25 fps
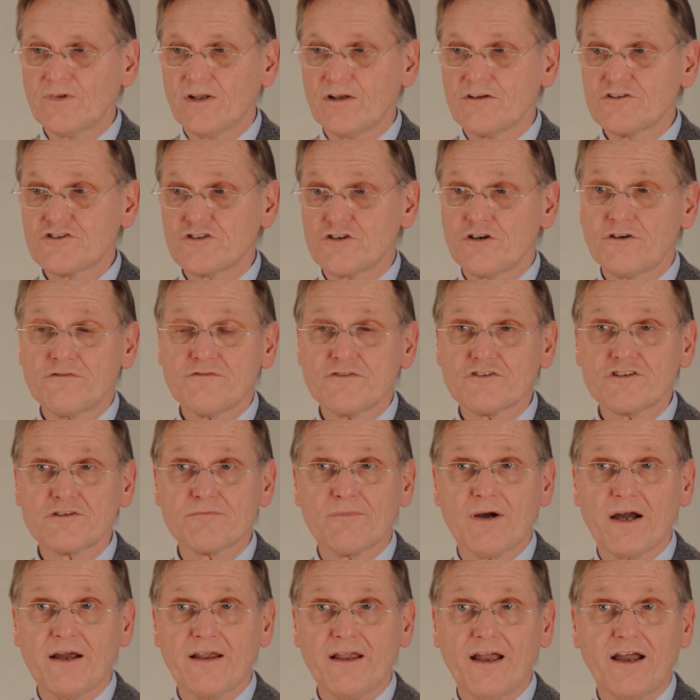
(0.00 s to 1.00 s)
serviced
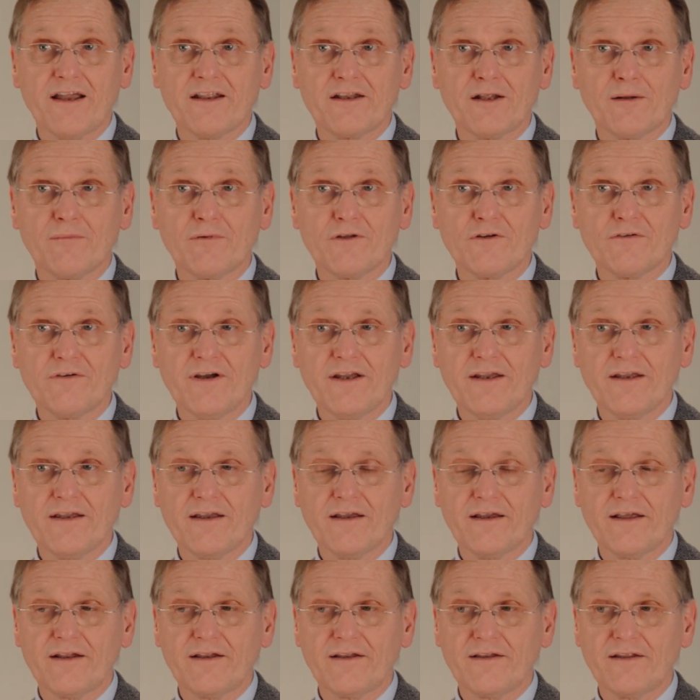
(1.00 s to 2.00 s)
by I W A,
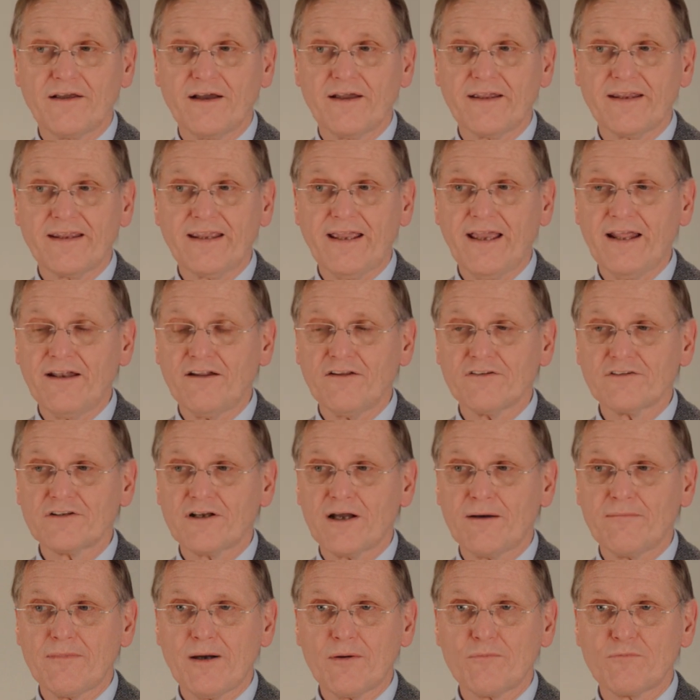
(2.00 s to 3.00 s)
and I cannot
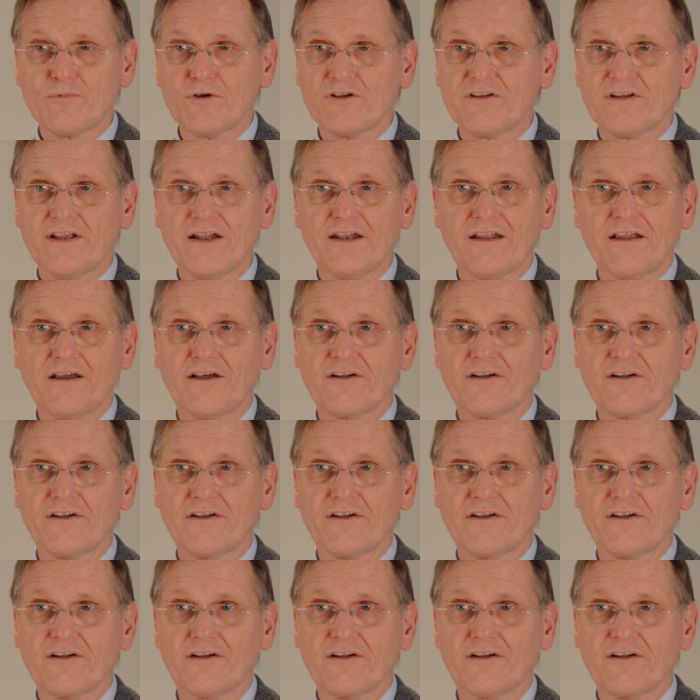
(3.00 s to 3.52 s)
come up with any